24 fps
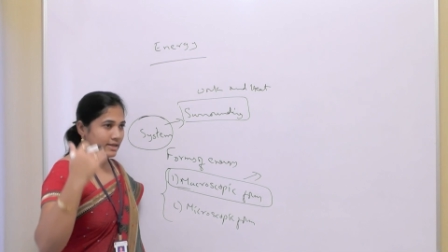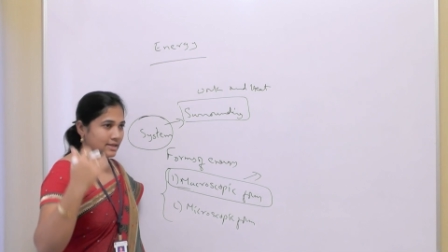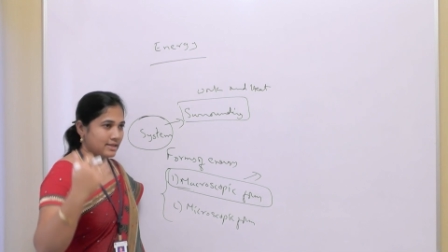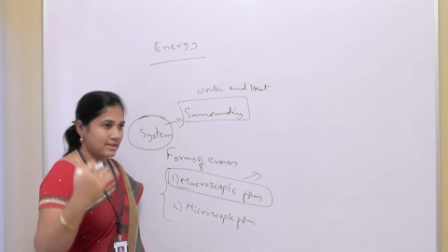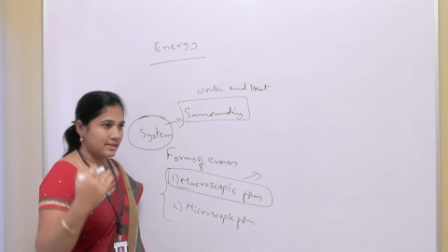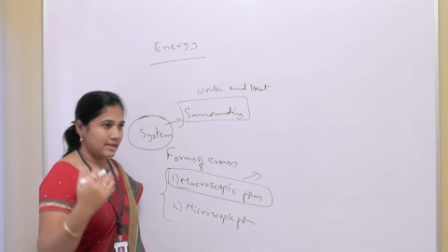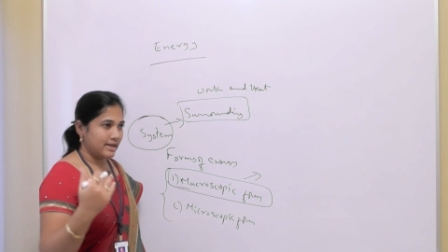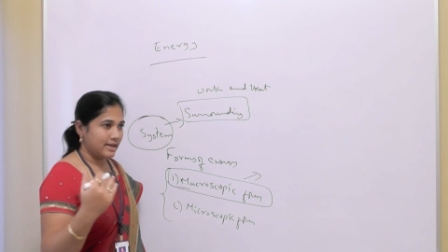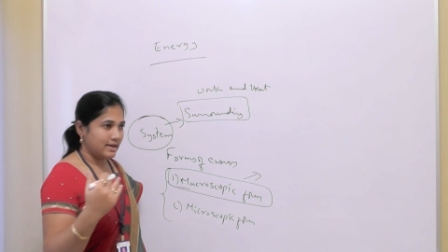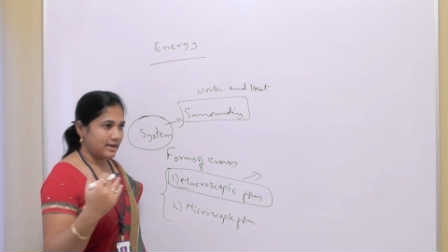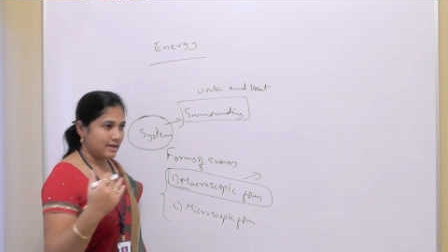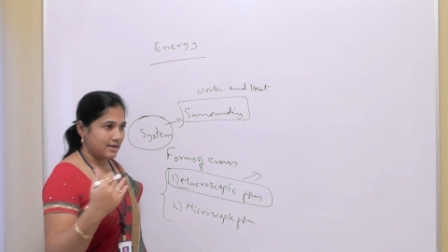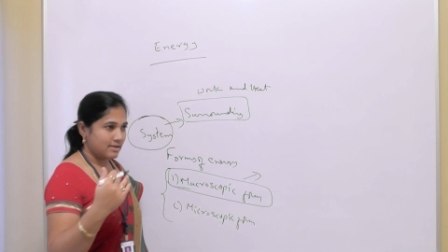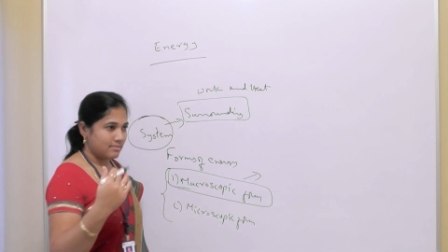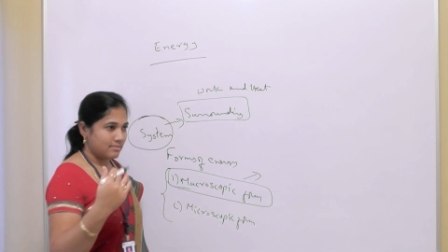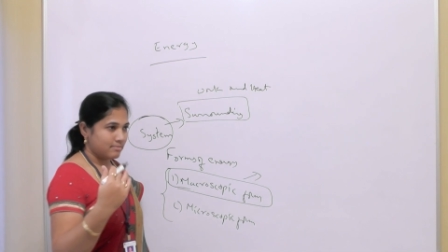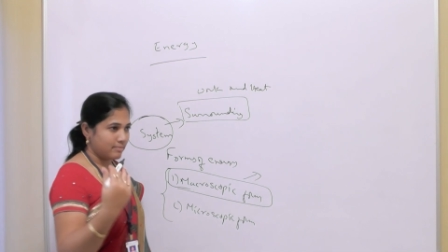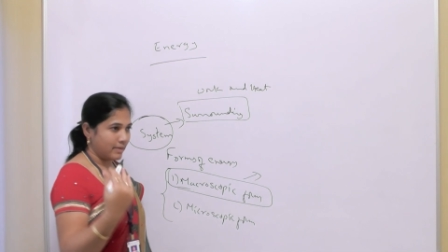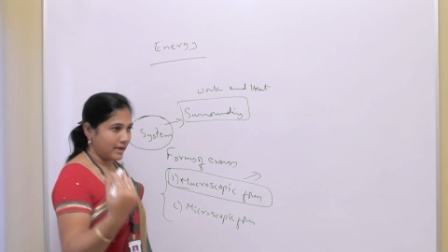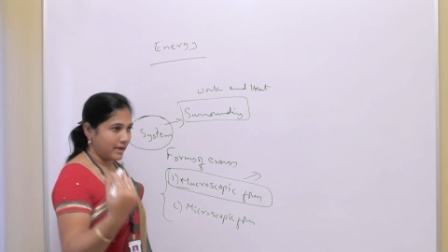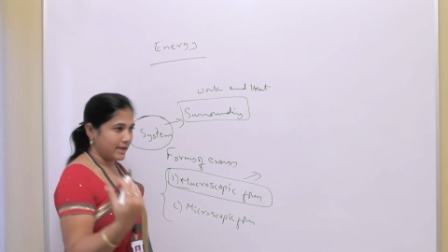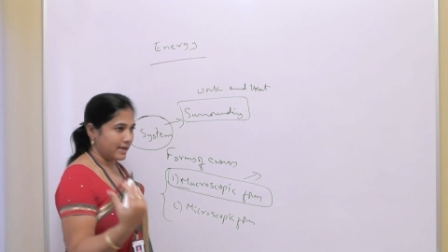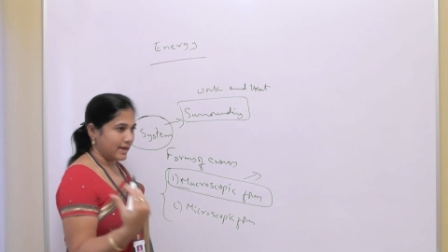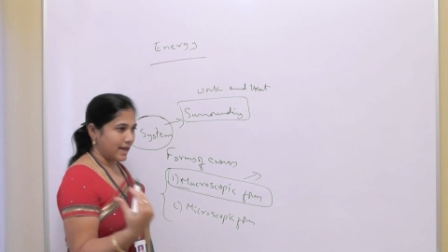then
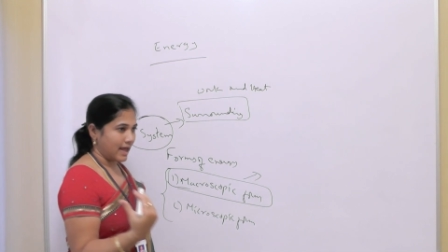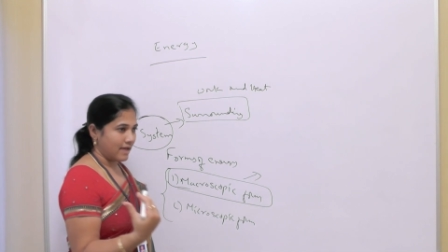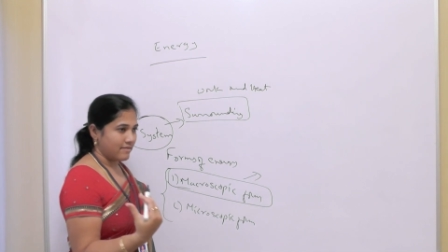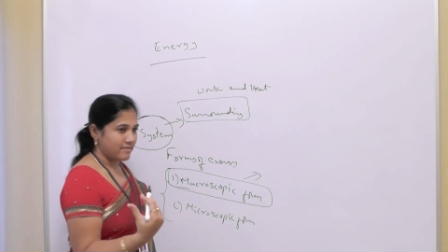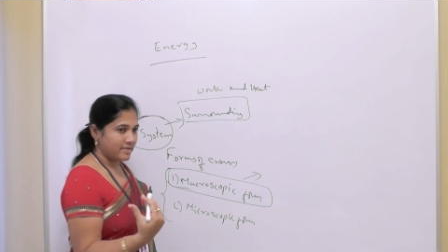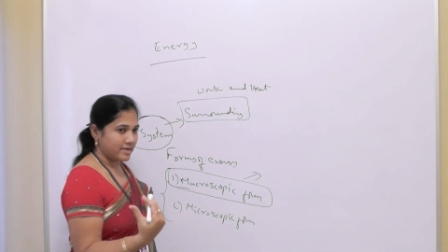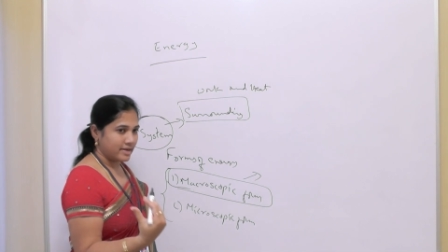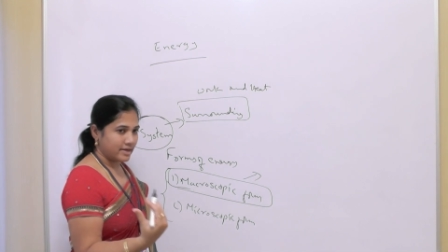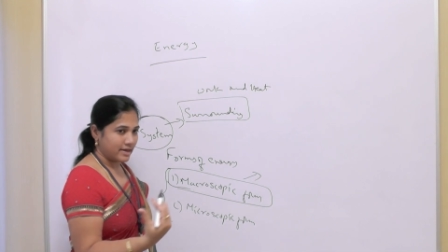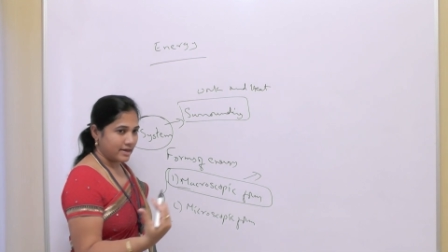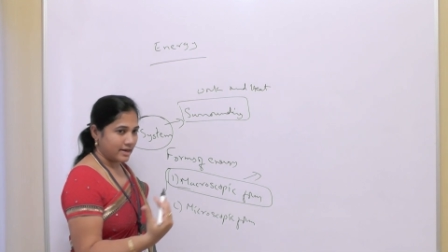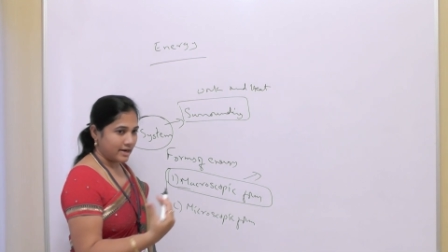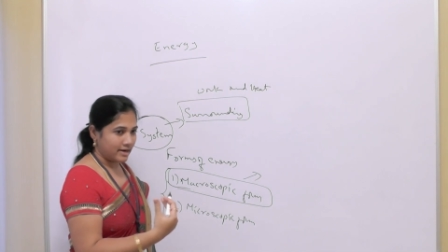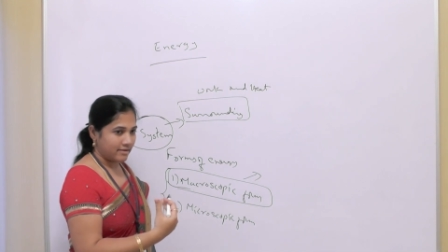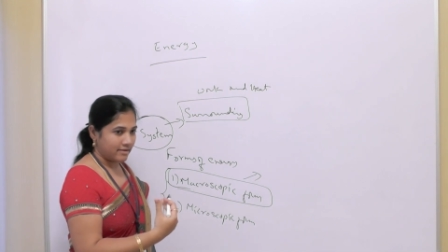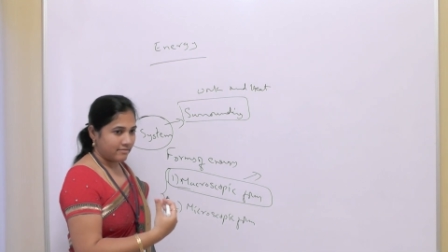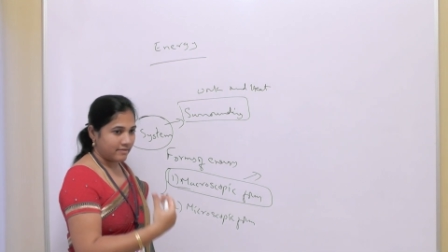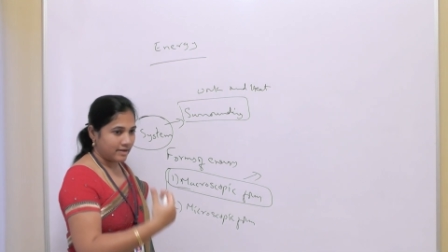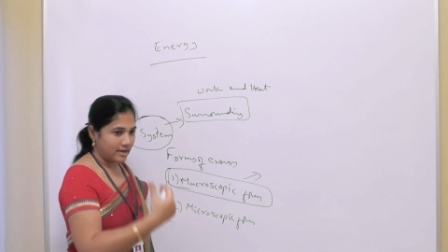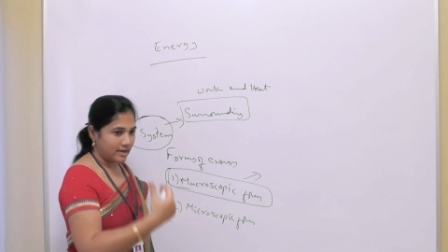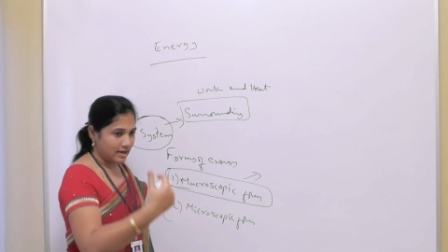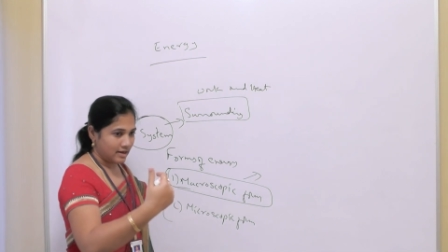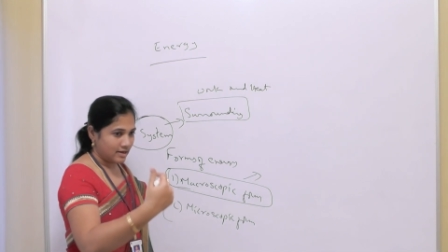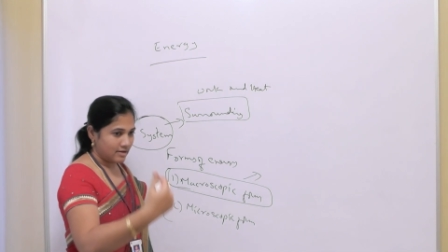by gravity it
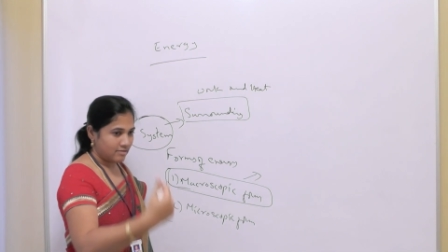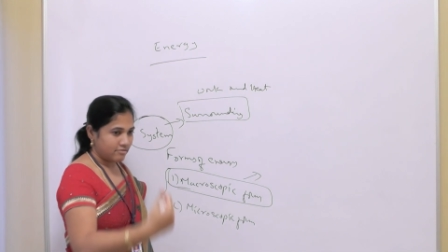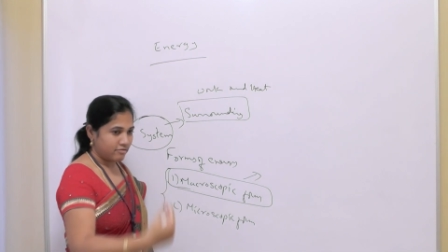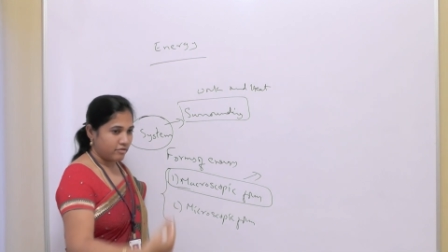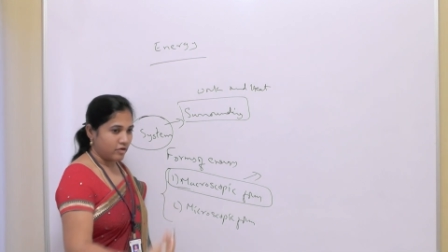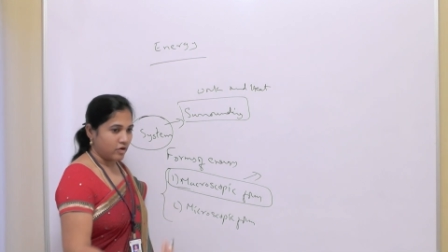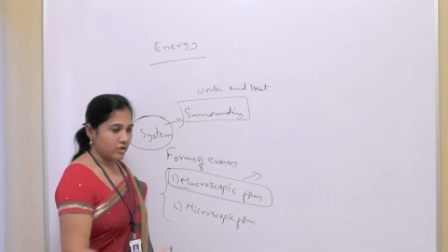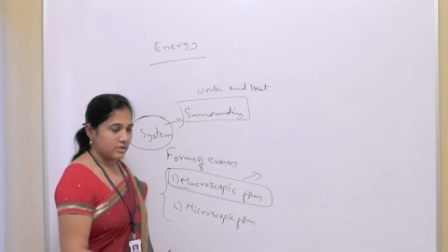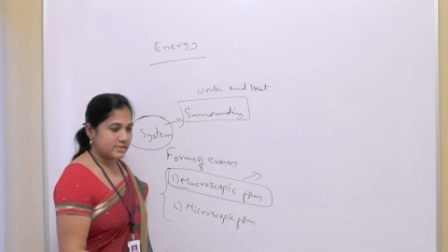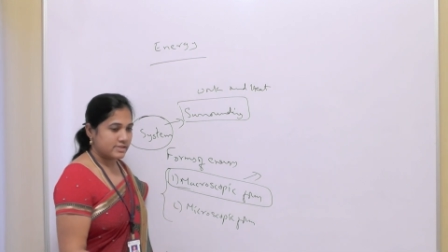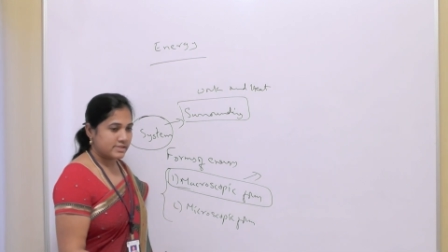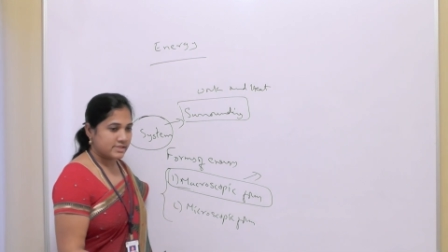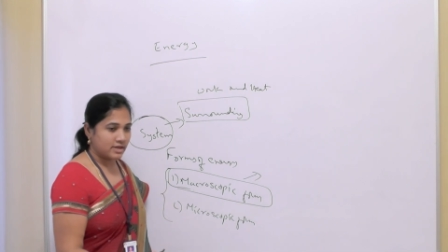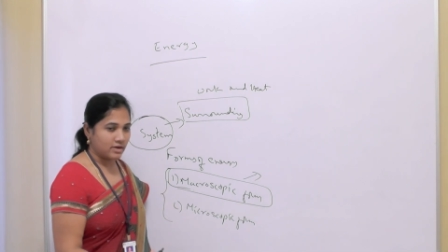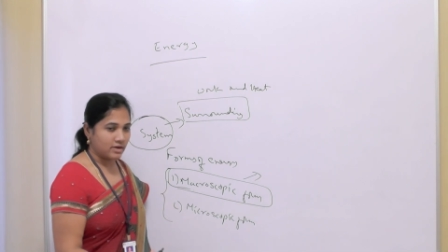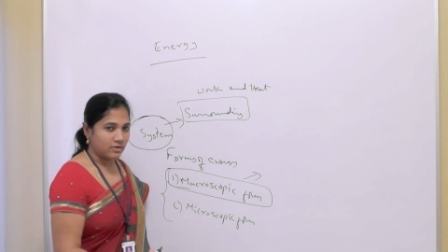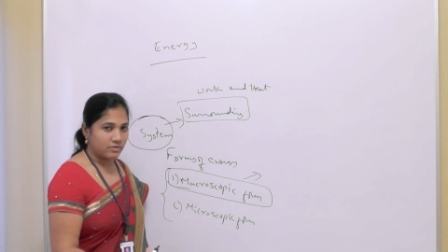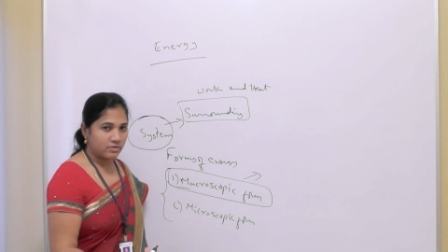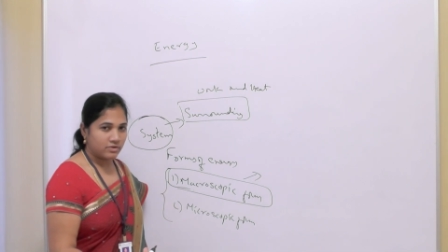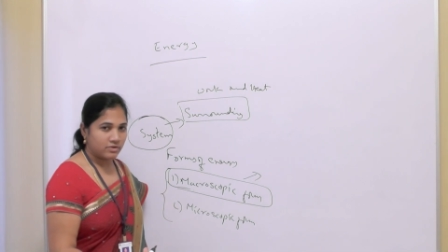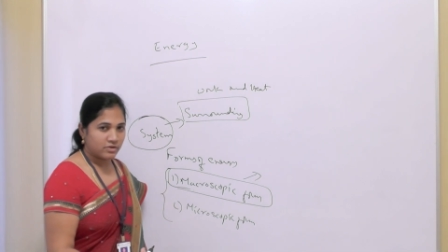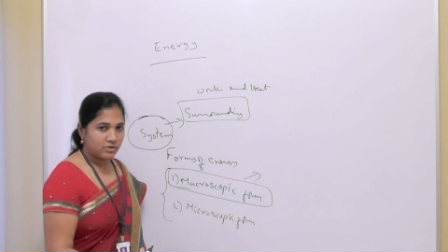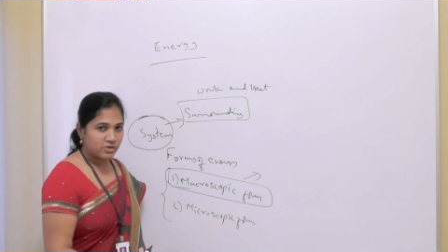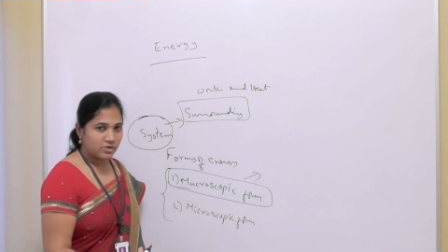will falls
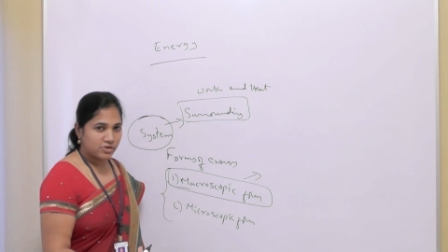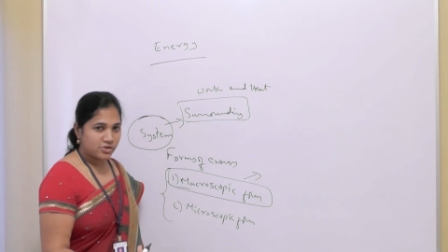down.